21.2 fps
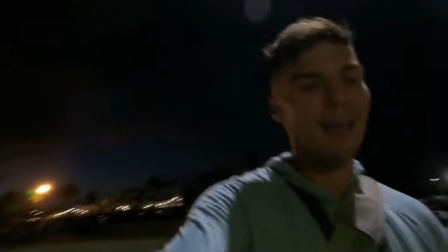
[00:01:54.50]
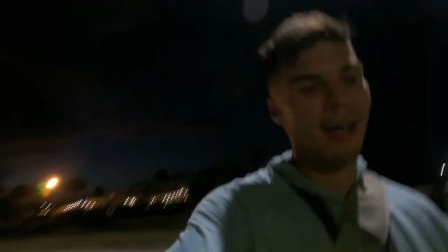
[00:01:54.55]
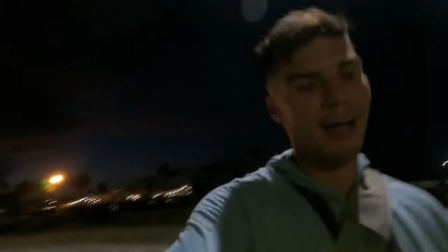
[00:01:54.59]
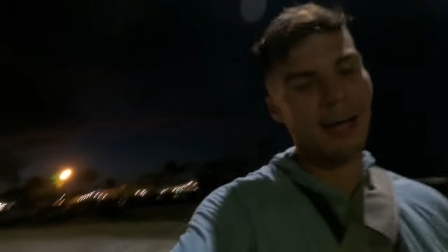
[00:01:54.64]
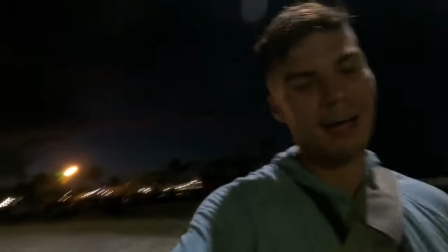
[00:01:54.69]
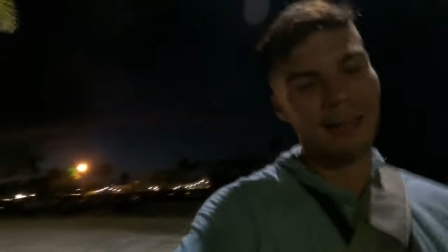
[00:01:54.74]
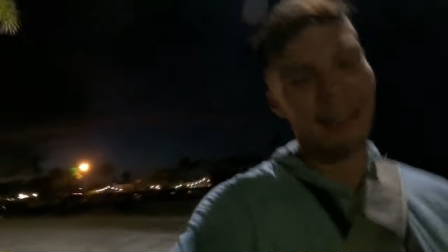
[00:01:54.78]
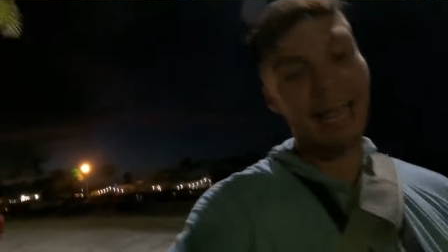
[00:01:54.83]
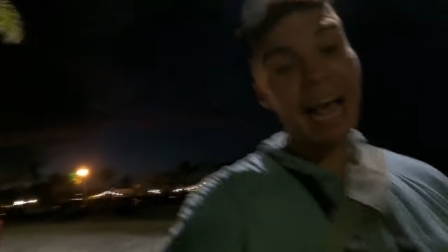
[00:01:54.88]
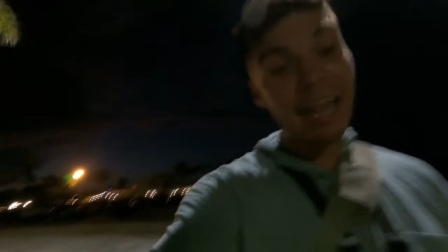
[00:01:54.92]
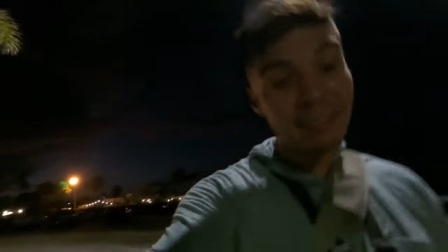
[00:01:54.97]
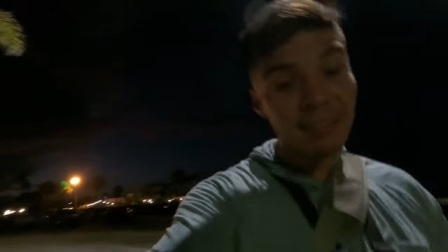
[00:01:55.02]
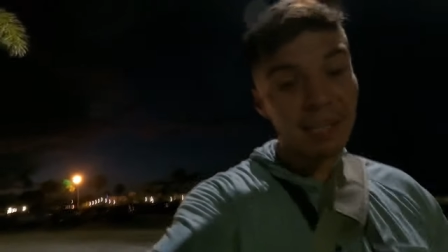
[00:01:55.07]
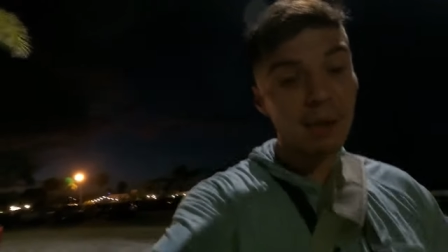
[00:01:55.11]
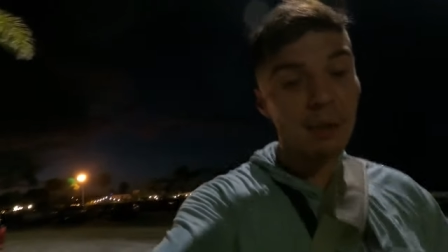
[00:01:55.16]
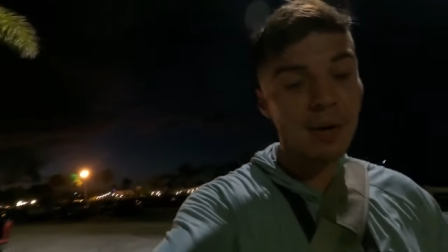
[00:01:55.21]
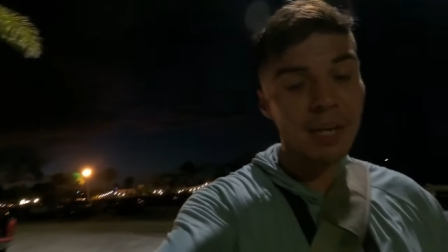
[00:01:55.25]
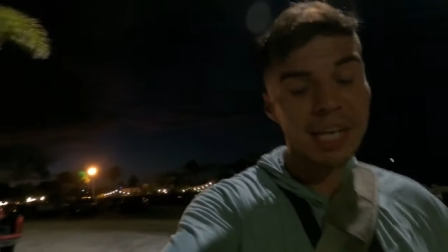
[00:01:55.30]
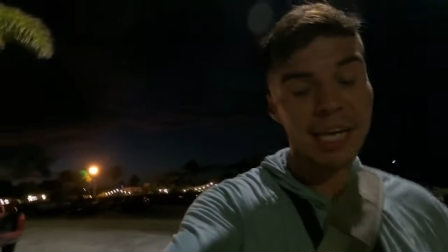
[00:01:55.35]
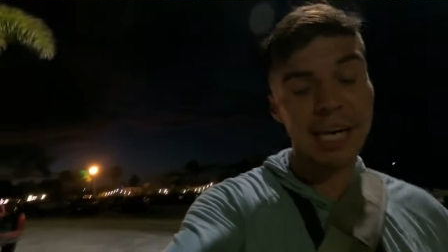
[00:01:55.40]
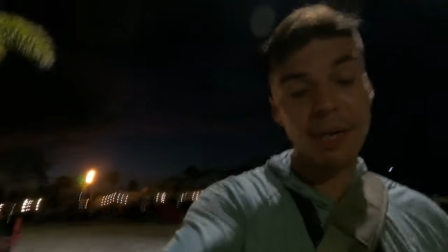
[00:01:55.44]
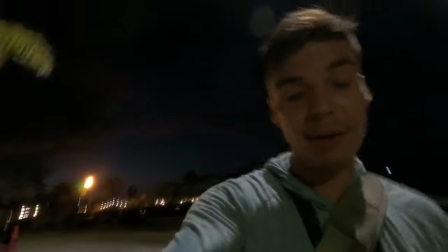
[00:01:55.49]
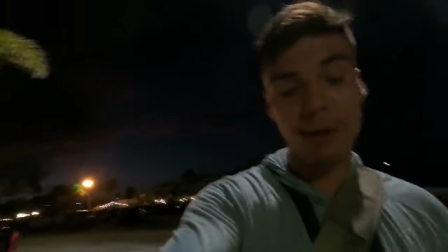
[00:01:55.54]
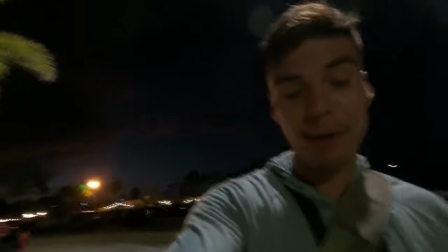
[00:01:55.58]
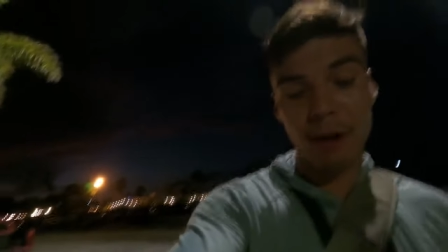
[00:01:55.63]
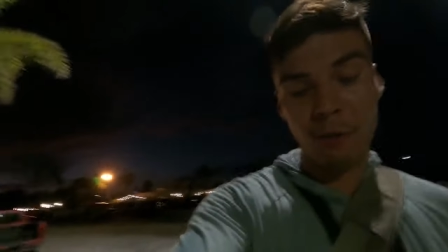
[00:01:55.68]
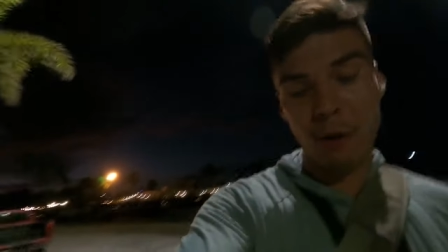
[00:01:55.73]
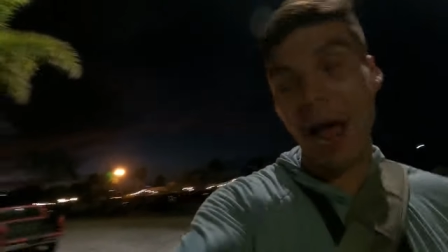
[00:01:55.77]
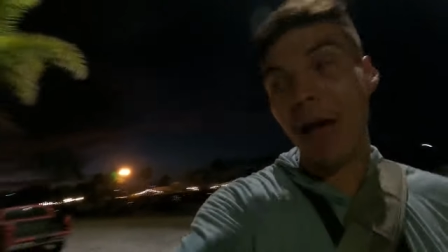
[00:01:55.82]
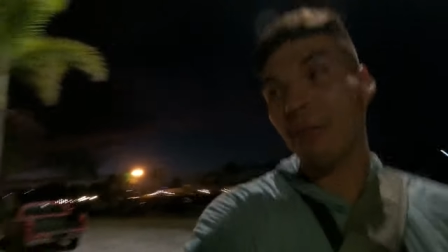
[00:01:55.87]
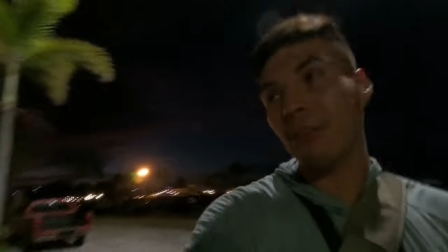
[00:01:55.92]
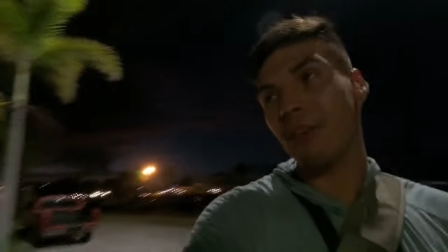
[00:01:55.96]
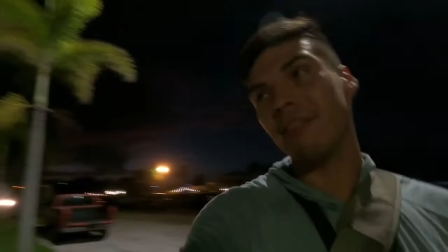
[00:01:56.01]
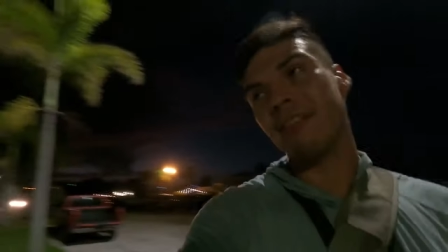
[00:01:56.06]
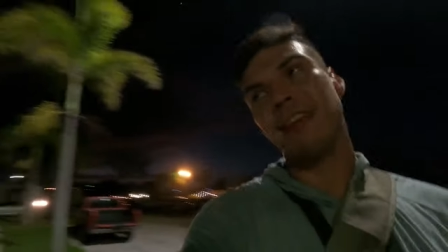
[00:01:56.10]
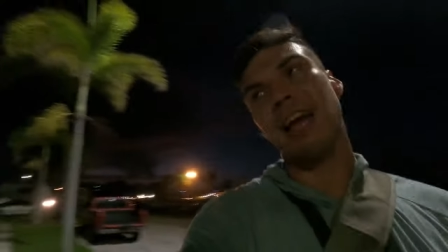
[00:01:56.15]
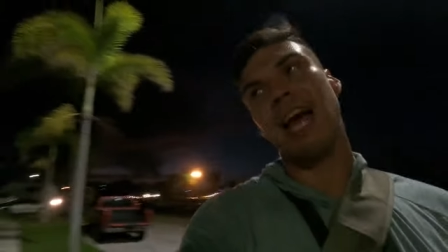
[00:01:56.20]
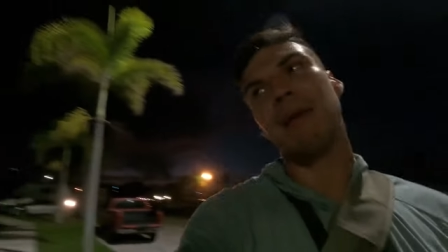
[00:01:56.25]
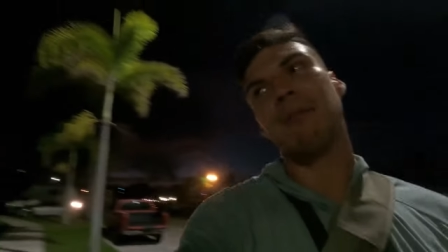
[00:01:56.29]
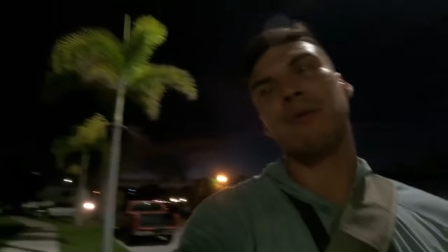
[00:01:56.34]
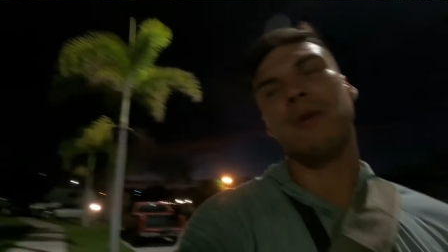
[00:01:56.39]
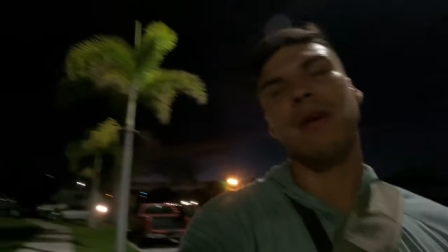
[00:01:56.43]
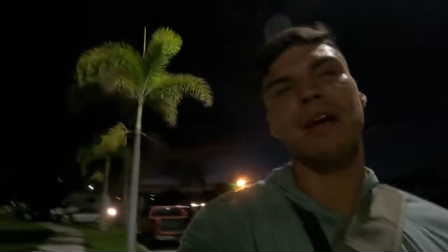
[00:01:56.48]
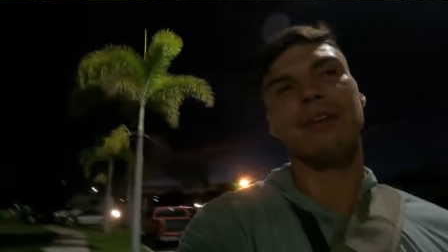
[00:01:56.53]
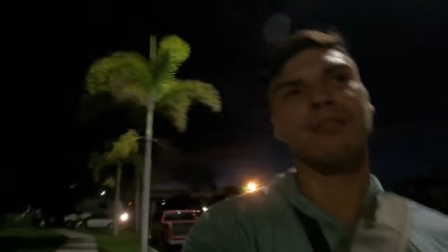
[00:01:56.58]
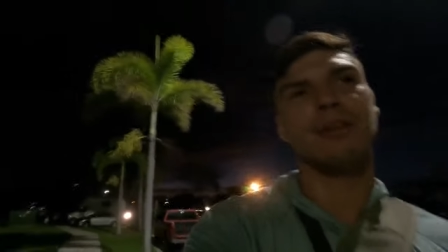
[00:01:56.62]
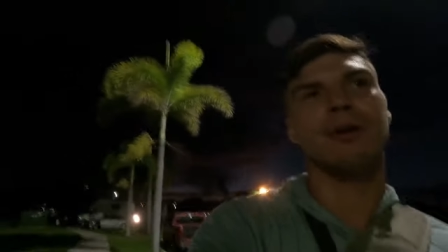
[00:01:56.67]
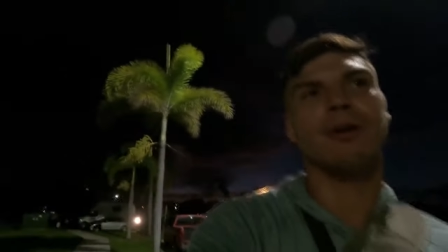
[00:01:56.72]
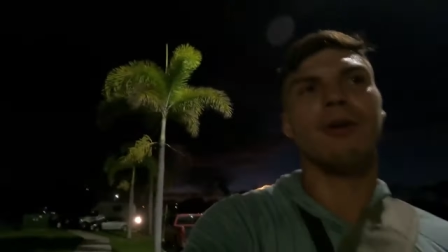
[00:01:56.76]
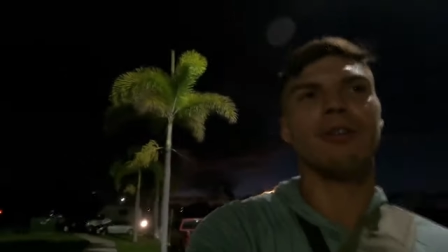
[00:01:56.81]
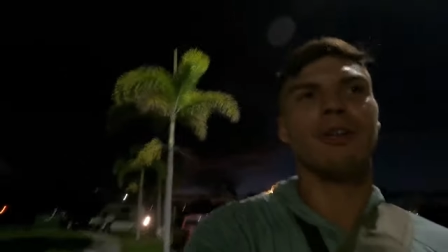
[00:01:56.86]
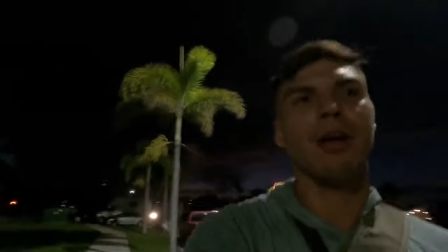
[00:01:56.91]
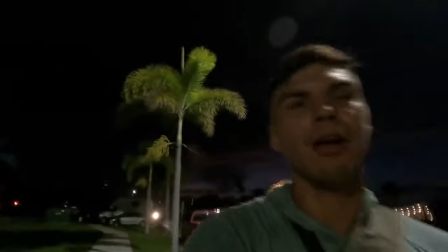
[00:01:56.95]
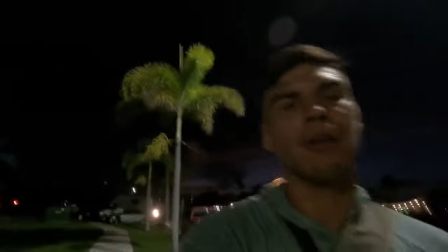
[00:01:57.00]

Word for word: Uh, last year we were here around this time, and we actually hooked